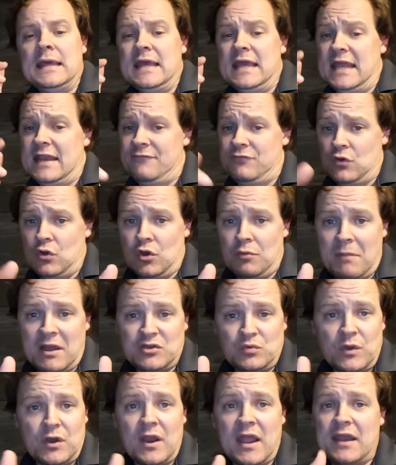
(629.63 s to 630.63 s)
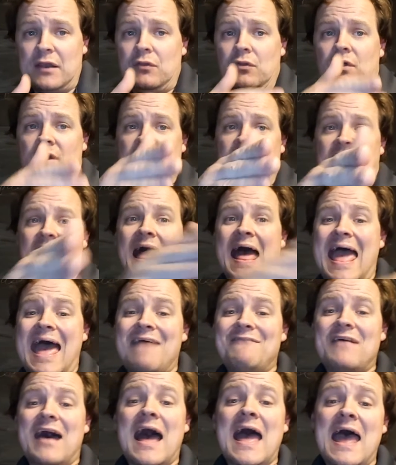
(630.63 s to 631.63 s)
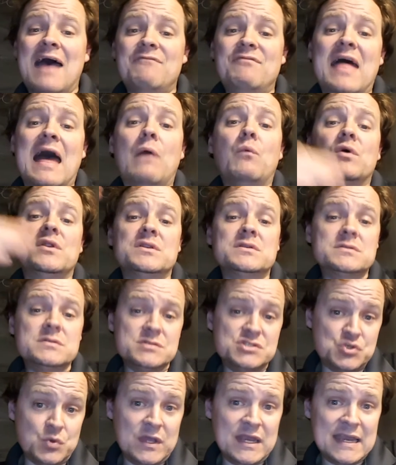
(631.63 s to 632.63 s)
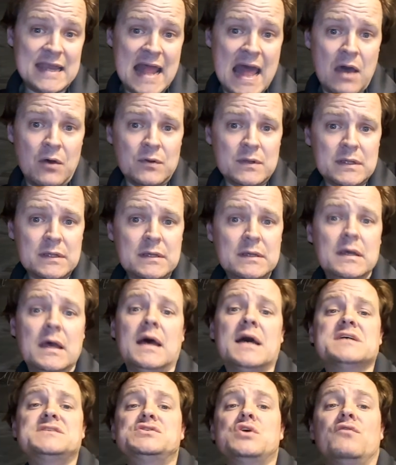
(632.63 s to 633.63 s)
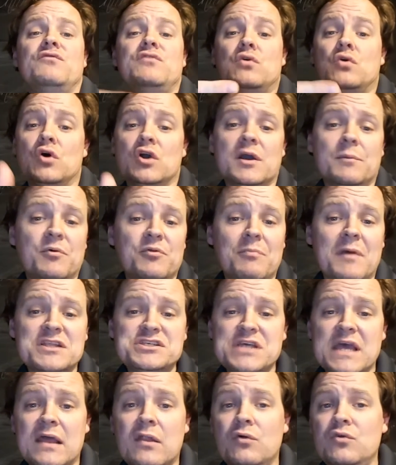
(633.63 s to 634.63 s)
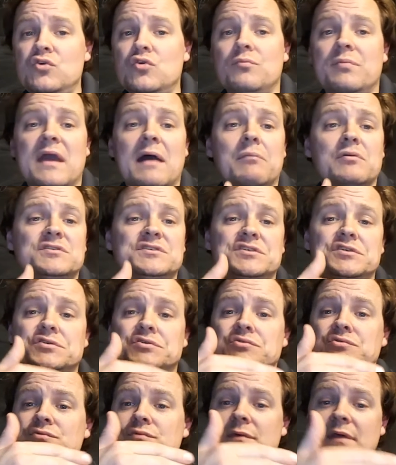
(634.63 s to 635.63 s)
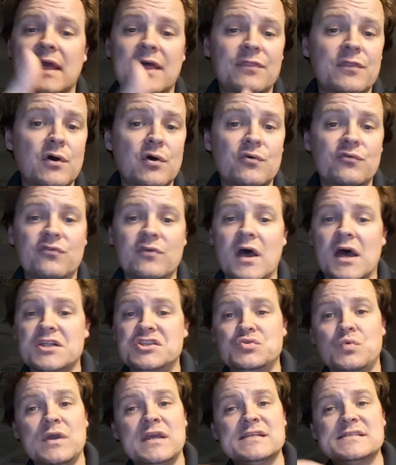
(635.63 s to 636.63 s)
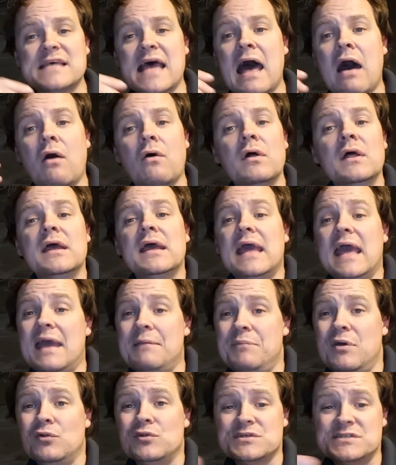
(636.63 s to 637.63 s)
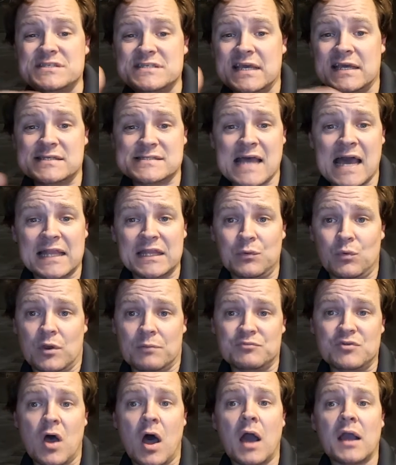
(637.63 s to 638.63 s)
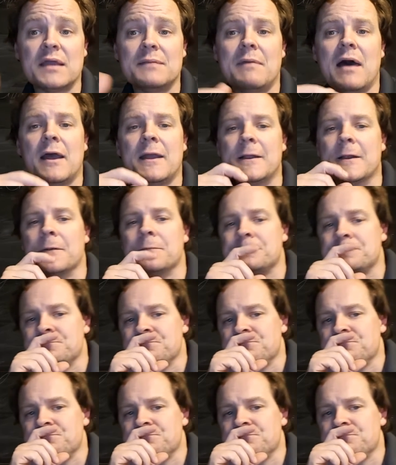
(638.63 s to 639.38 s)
and if you go to my Twitter handle, again, I have that one tweeted out. So if you hook up with my channel, you'll be able to get those tweets out and be able to see exactly what I'm talking about here.